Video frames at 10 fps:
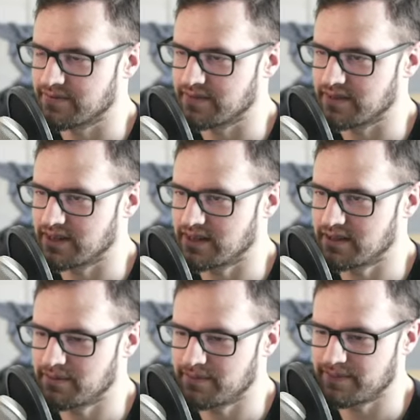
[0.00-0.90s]

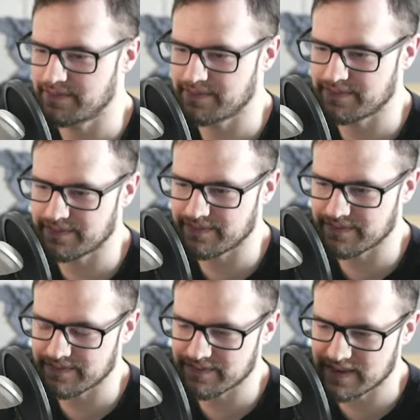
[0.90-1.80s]

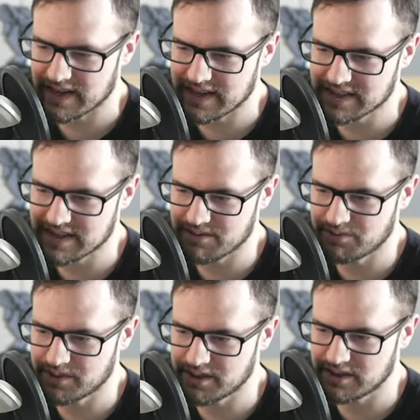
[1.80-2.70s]
I guess I
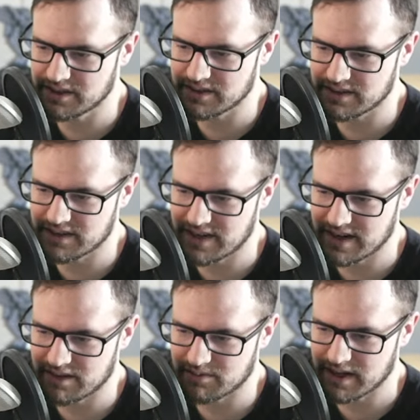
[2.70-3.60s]
will
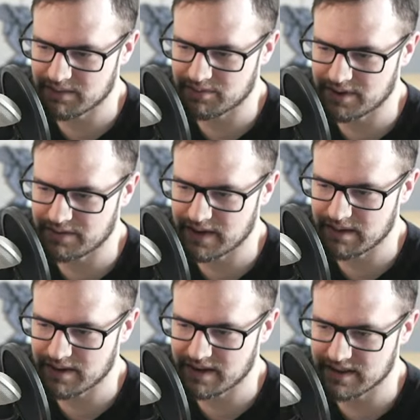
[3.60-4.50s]
now make a prefab
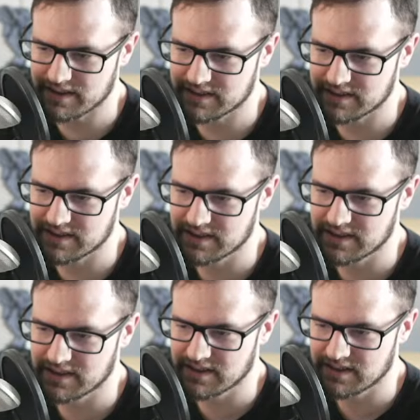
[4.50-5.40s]
out of this.
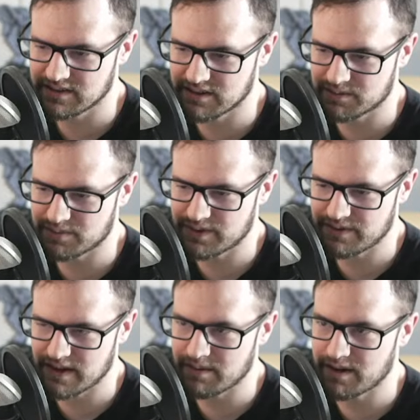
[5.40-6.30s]
So let's
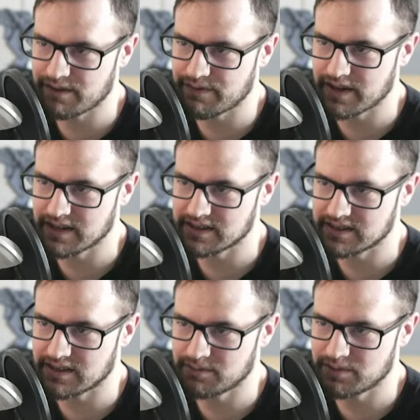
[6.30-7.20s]
prefab FX.
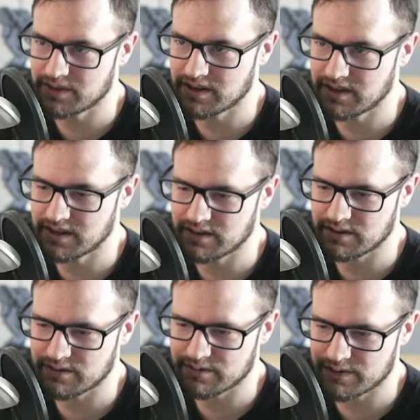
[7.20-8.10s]
I'll put the
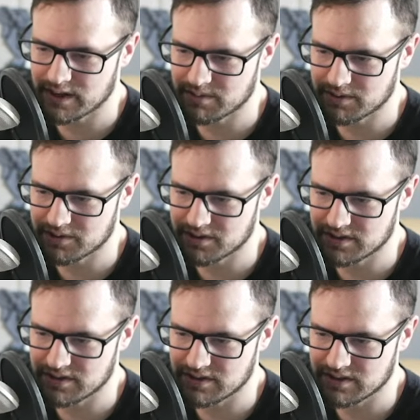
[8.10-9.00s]
fire
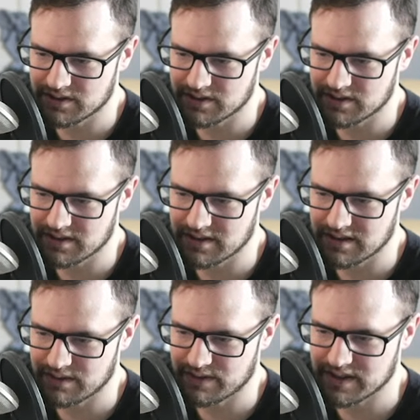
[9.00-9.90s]
potion
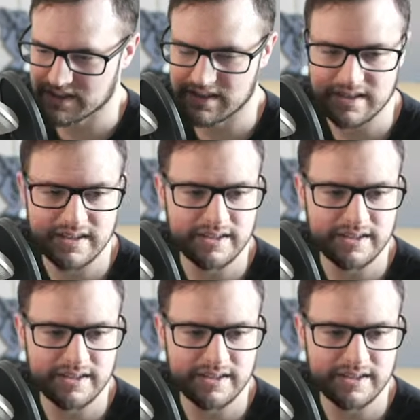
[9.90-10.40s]
FX in there.